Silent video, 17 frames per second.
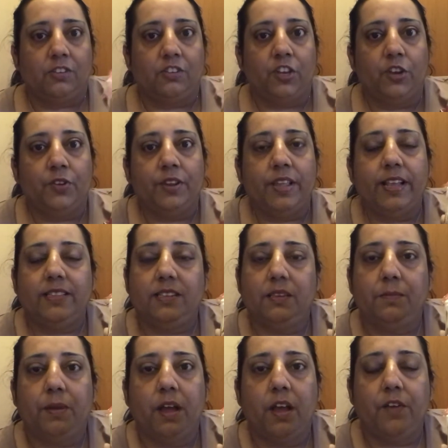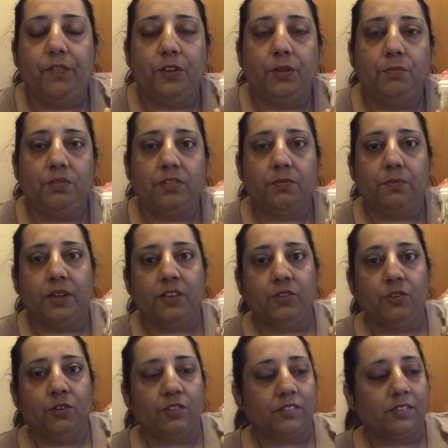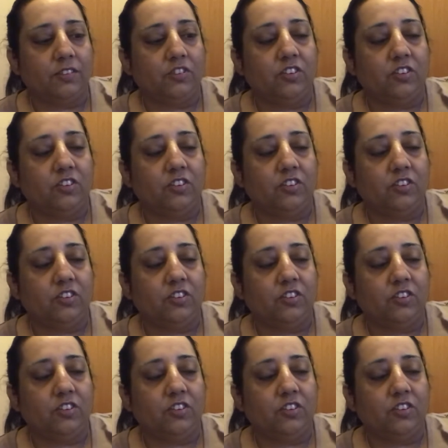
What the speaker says: donating perfumes to my daughter.